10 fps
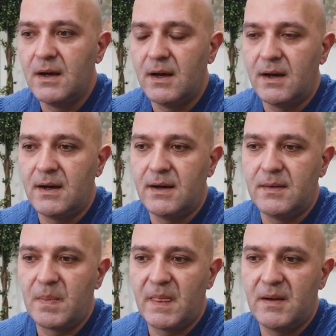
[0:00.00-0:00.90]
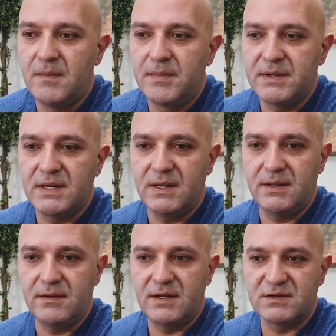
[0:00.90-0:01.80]
But
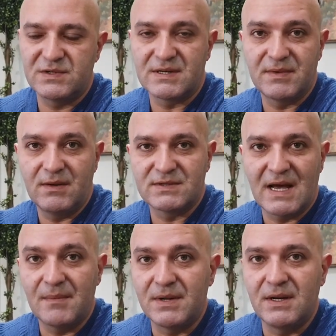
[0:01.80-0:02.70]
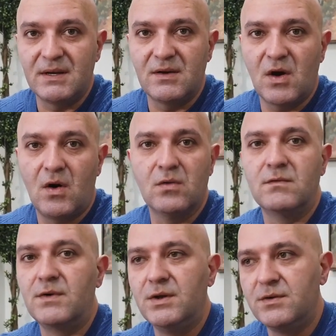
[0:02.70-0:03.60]
this was something that was happening all
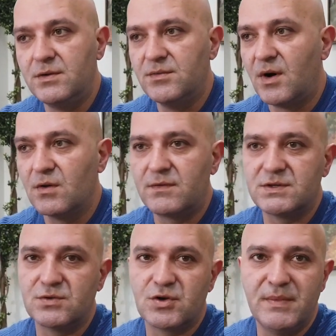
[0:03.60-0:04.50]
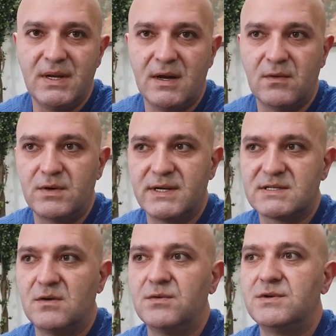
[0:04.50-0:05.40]
over YouTube, all over social media, where
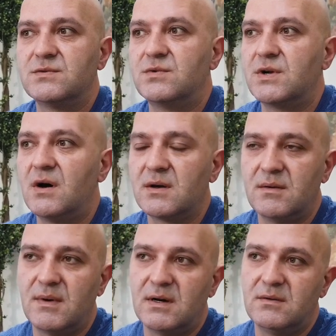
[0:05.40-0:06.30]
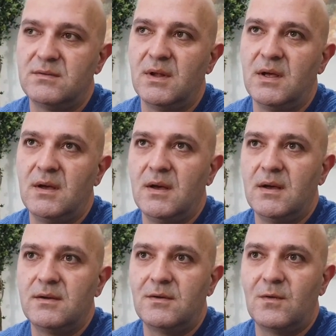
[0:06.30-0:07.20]
Tesla owners were talking about,
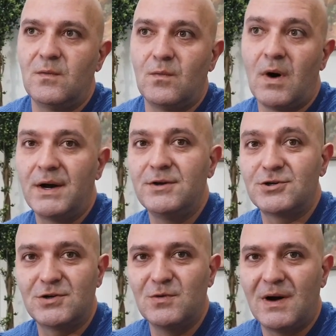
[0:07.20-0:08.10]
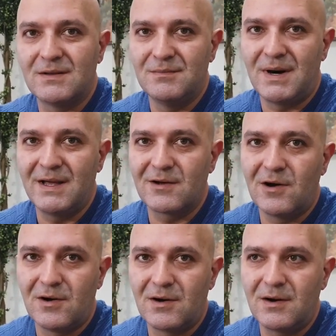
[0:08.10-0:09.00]
why you should go out and buy a
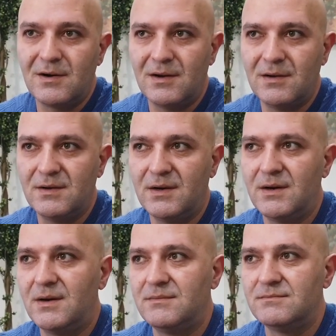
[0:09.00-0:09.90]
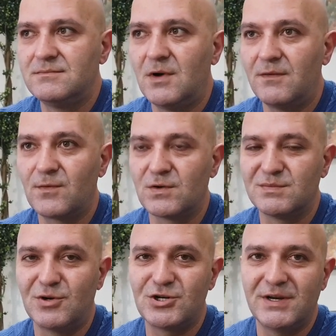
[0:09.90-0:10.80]
car. Of course,
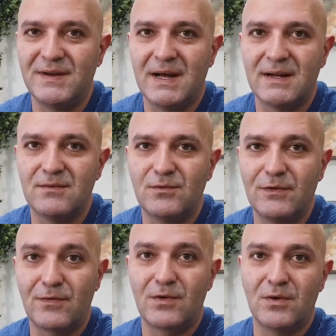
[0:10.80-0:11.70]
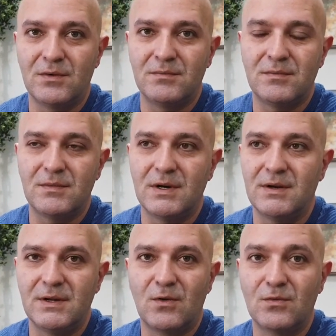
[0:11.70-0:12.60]
pushing that referral,
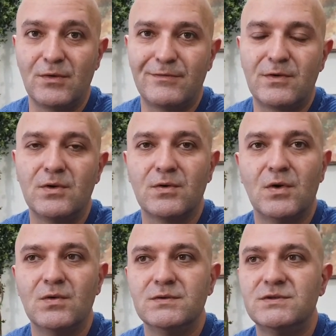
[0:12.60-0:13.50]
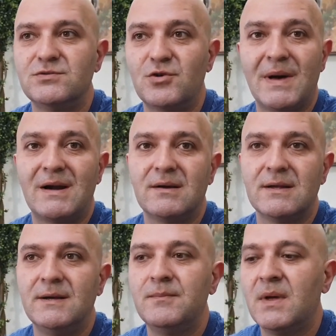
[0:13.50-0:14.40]
their own referral codes dramatically.